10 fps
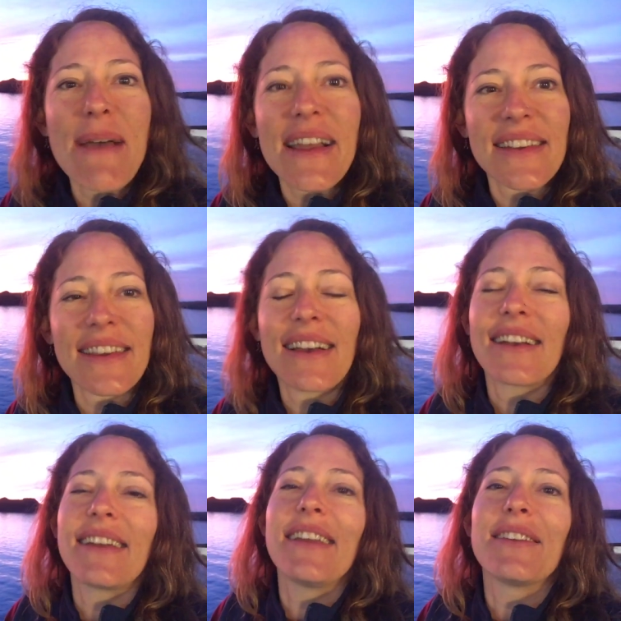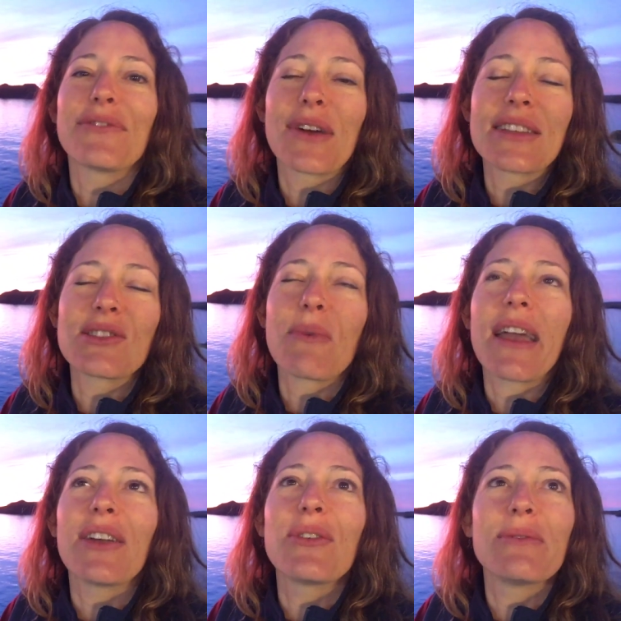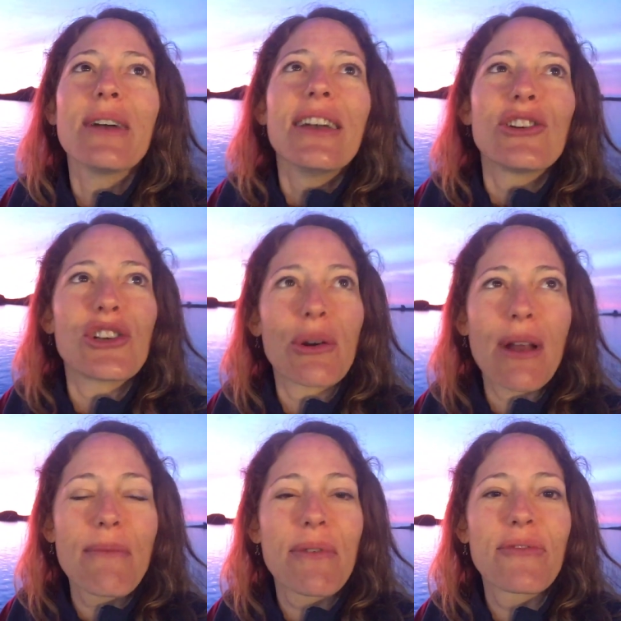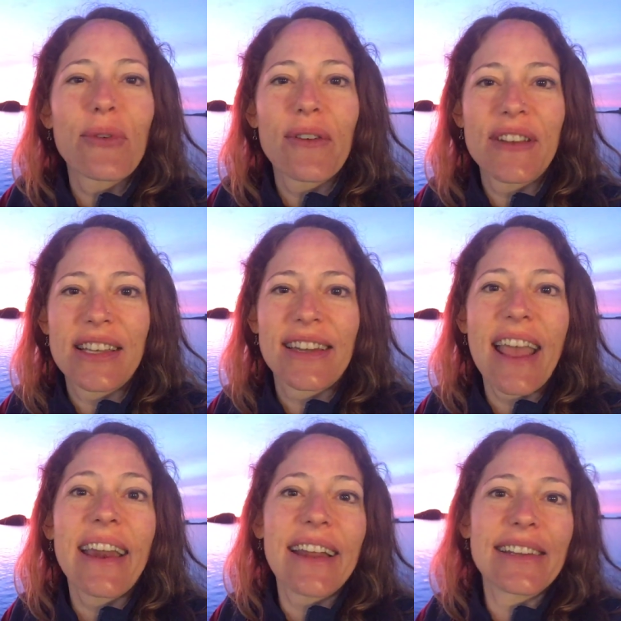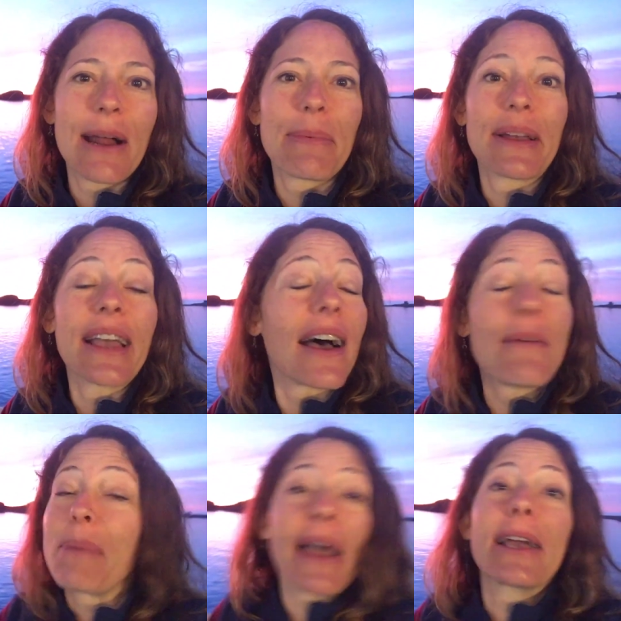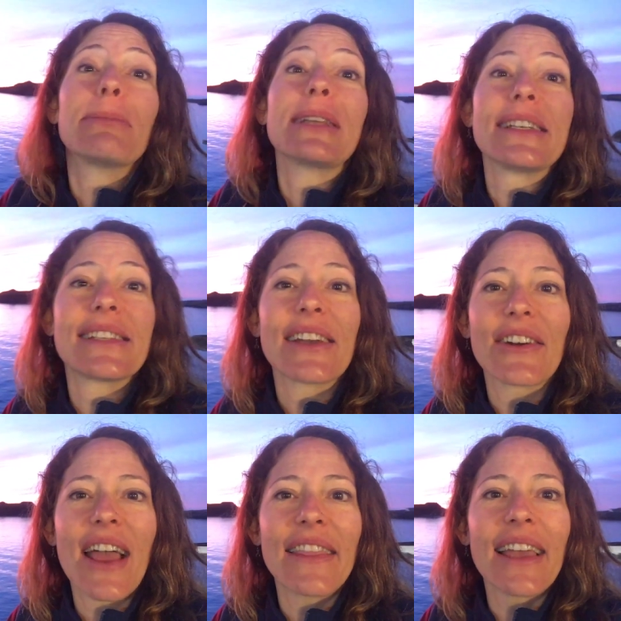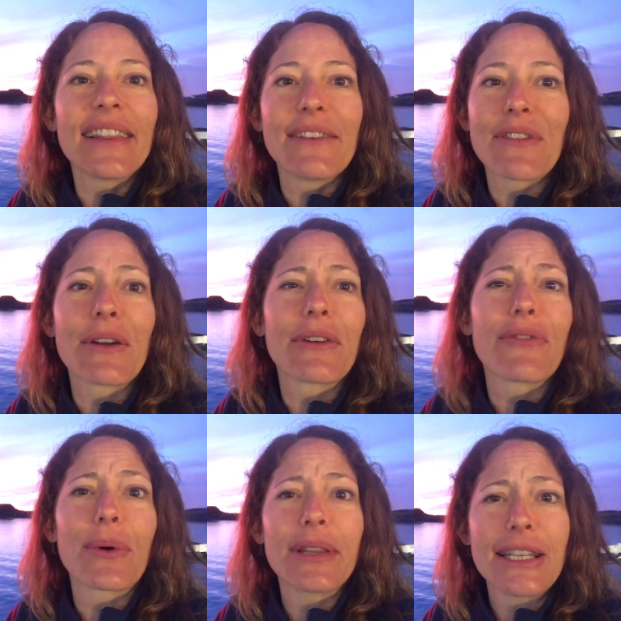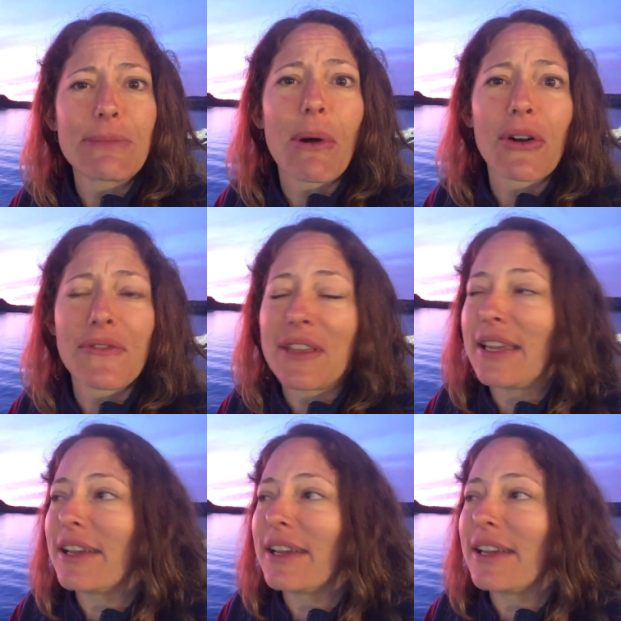met uh, in François who showed up for a visit and ended up uh, buying a place there and they live there for at least part of the